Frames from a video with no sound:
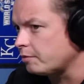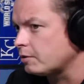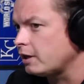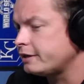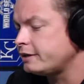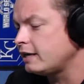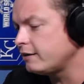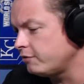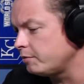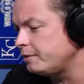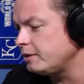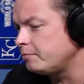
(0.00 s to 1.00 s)
glad to have
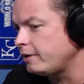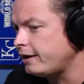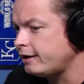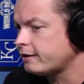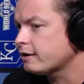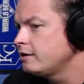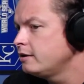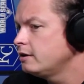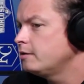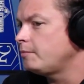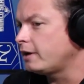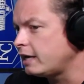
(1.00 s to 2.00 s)
Khabib back.
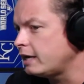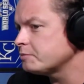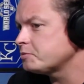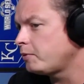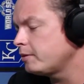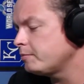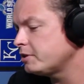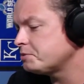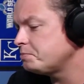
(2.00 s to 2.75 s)
My camp's pretty much